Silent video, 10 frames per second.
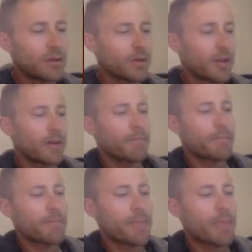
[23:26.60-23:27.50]
Okay?
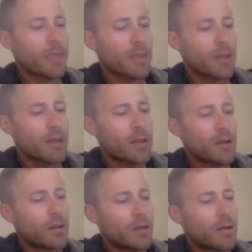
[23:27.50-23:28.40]

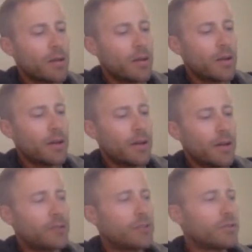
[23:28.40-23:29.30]

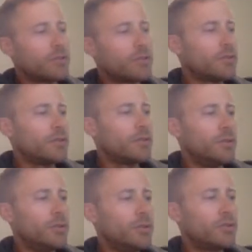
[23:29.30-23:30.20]
And
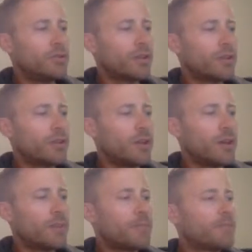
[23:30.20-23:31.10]
Newton's second
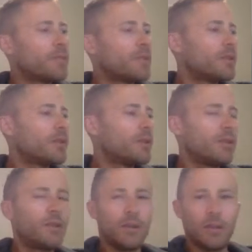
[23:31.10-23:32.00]
law
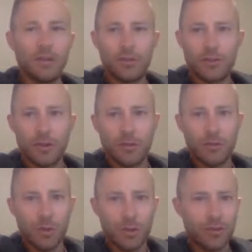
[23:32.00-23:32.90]
is, of
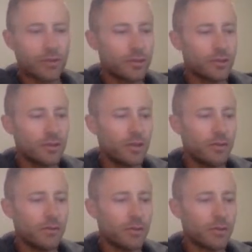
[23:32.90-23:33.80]
course,
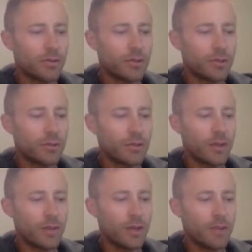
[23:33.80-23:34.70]
net force equals
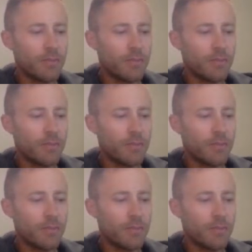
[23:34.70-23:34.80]
ma.